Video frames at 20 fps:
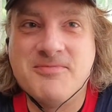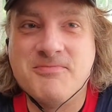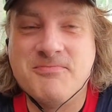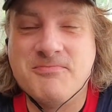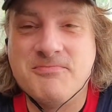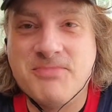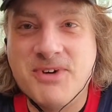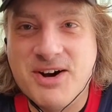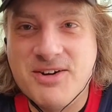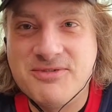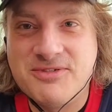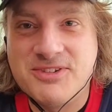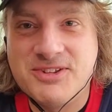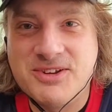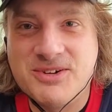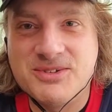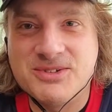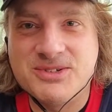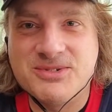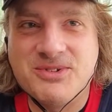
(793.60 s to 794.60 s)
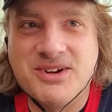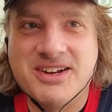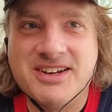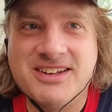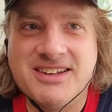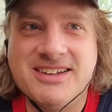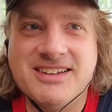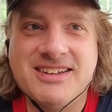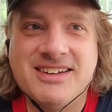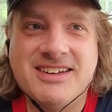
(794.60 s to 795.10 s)
Buffalo
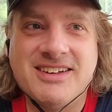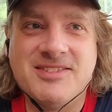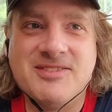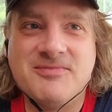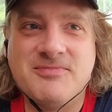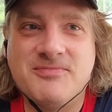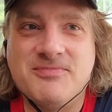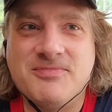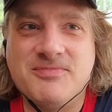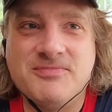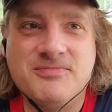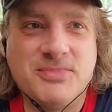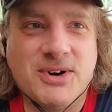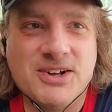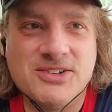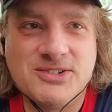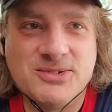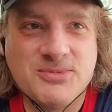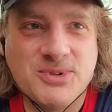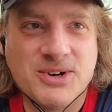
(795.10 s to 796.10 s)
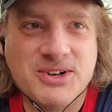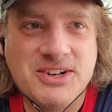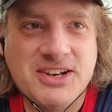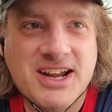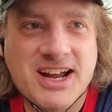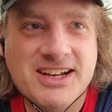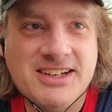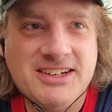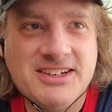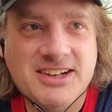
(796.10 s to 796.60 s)
20, Baltimore
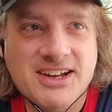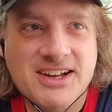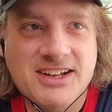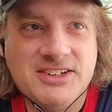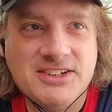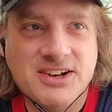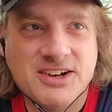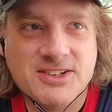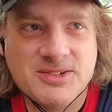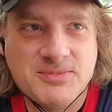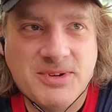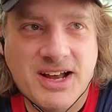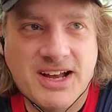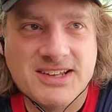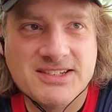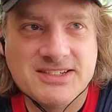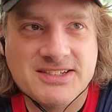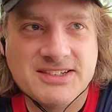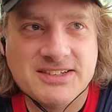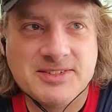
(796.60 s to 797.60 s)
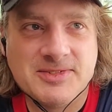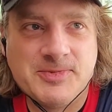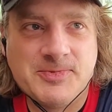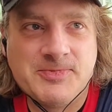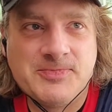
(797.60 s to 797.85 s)
99 yards passing,